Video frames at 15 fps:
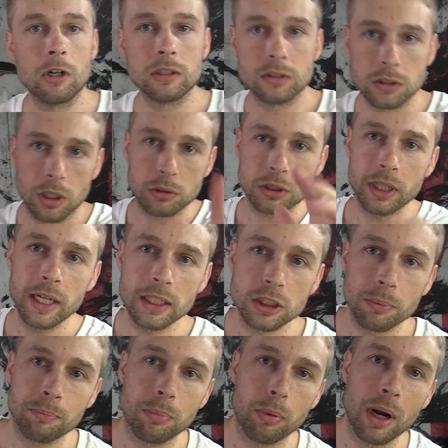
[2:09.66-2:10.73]
So
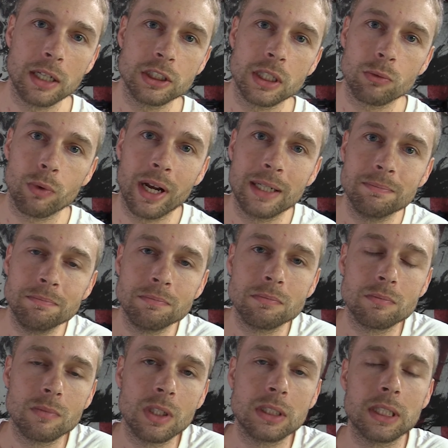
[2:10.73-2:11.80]
Projekt Red
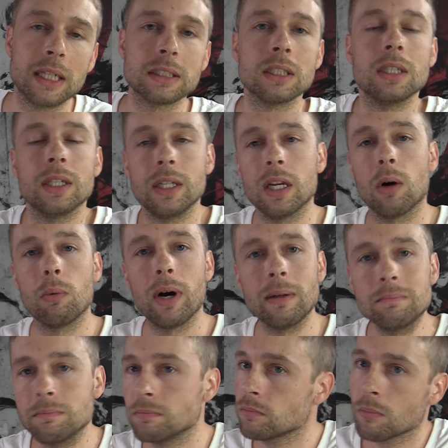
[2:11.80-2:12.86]
says, you know
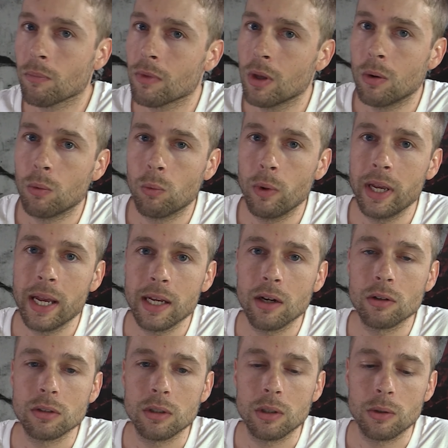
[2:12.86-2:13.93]
what? We ain't
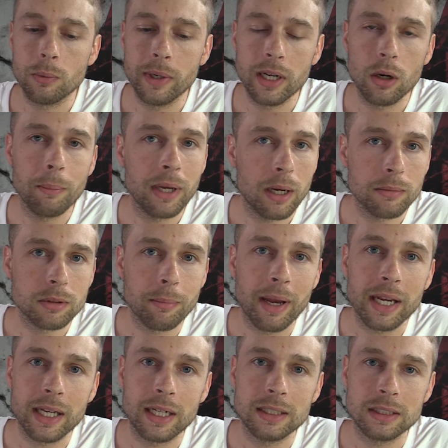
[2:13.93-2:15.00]
gonna be able to
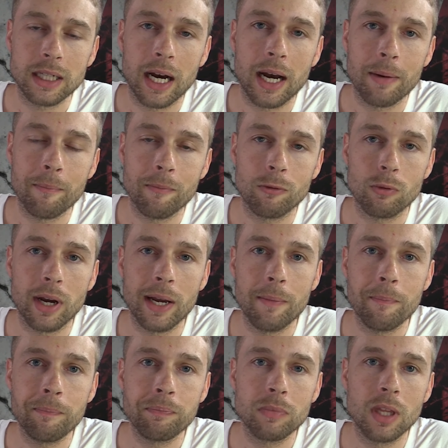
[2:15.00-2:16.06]
make it in time, right?
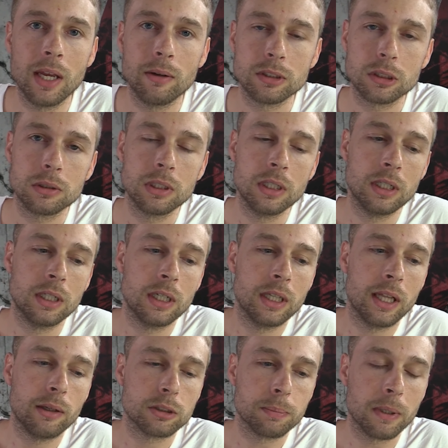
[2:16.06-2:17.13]
It was
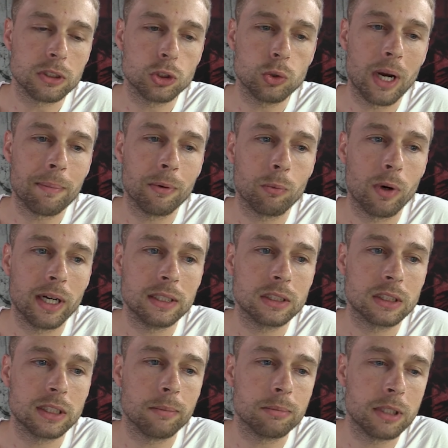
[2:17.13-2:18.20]
supposed to drop at what?
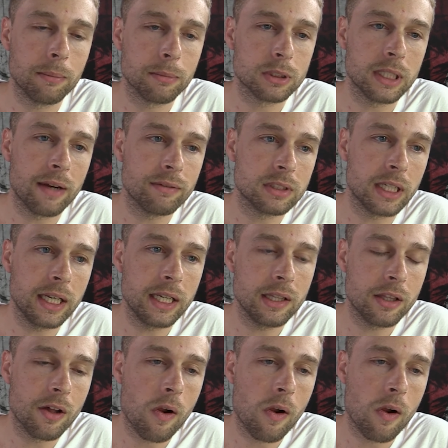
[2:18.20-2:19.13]
September 17th?